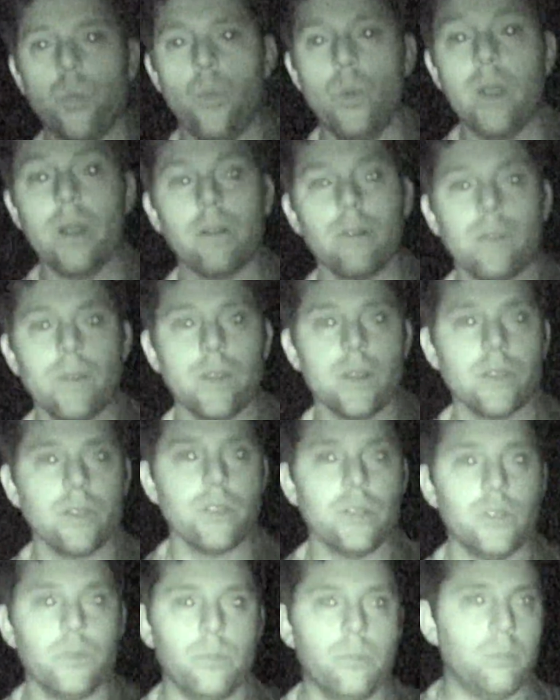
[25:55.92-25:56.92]
where
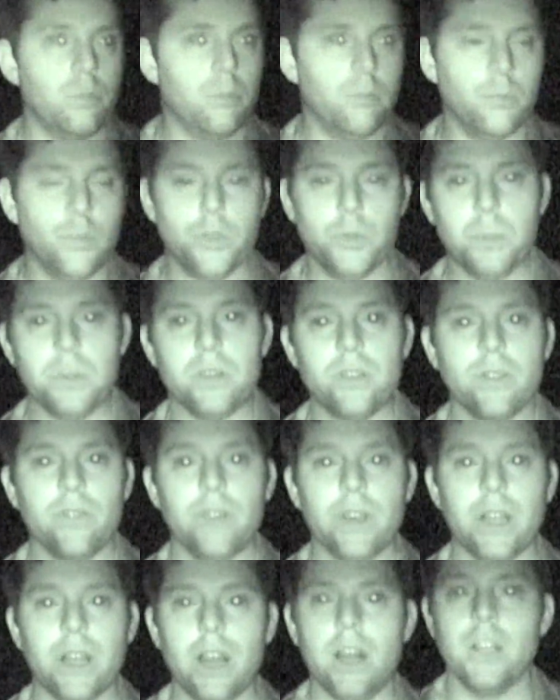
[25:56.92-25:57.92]
this
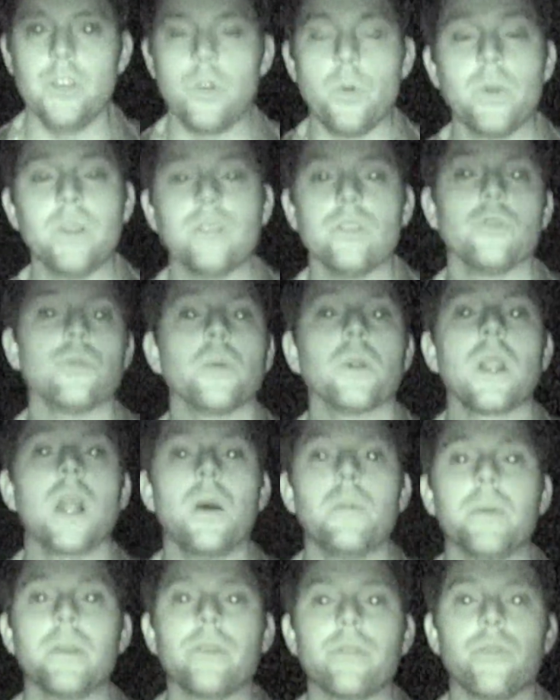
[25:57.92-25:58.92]
specific noises were
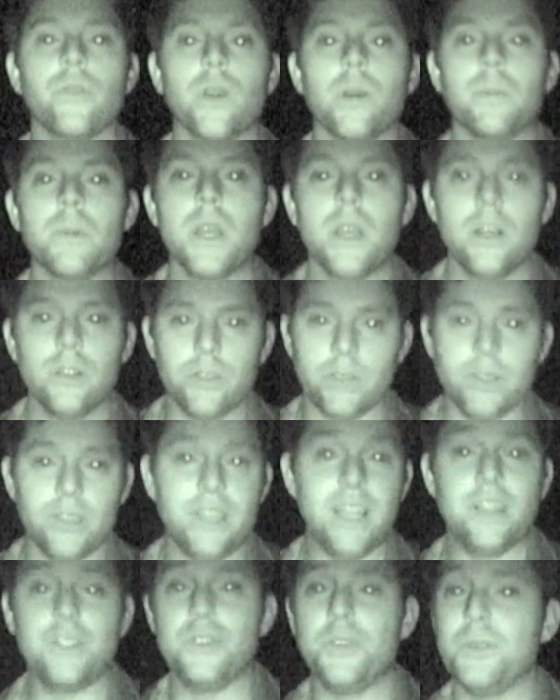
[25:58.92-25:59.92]
coming from. So
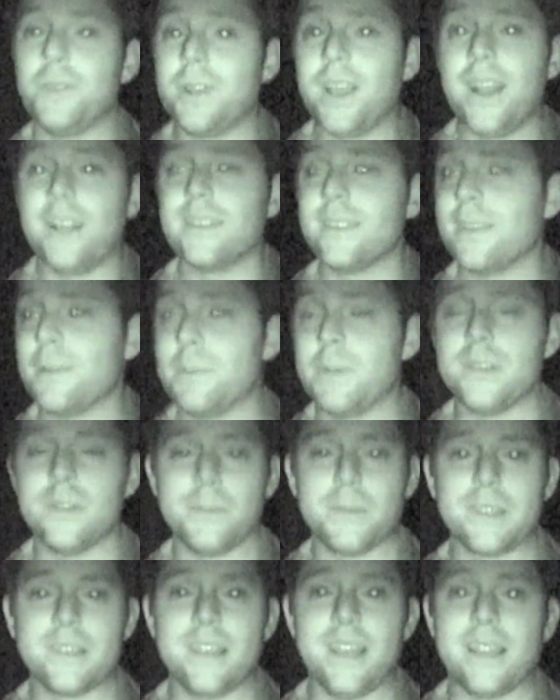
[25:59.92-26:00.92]
stay tuned, guys. It's going to be
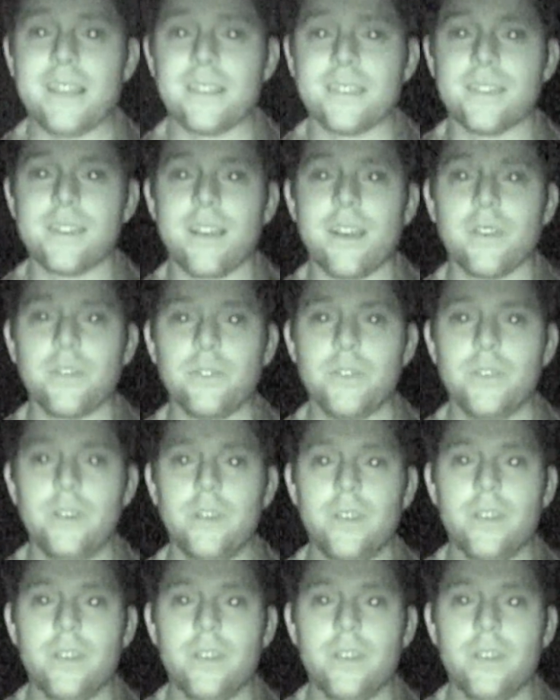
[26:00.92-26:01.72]
some exciting stuff.